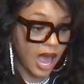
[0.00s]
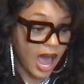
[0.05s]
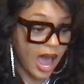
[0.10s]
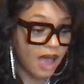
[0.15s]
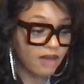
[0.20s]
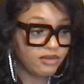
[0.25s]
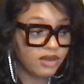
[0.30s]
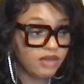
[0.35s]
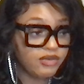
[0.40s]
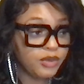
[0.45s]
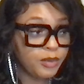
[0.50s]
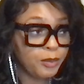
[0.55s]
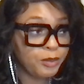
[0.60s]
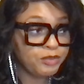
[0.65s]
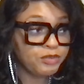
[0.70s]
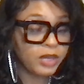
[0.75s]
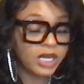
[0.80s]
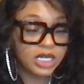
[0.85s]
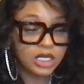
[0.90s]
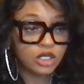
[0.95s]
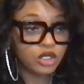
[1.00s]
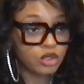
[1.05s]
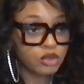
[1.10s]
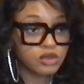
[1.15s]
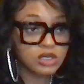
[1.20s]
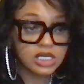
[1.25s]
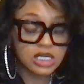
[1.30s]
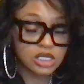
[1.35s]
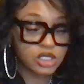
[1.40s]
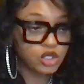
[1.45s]
I've never been in a
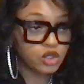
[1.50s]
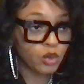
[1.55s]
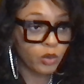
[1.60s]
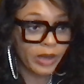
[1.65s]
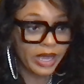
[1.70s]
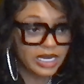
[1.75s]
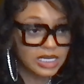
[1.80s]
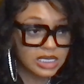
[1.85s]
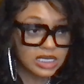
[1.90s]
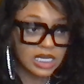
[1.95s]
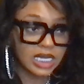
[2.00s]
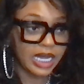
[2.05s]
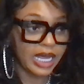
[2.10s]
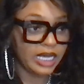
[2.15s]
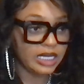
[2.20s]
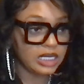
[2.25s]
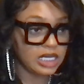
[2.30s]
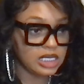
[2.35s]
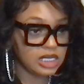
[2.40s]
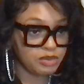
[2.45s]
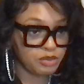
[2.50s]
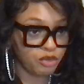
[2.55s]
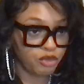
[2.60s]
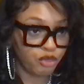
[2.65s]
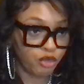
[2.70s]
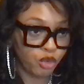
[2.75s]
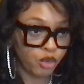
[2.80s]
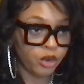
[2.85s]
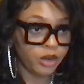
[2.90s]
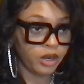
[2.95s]
situation like this
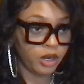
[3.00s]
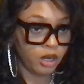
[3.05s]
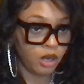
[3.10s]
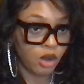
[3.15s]
before.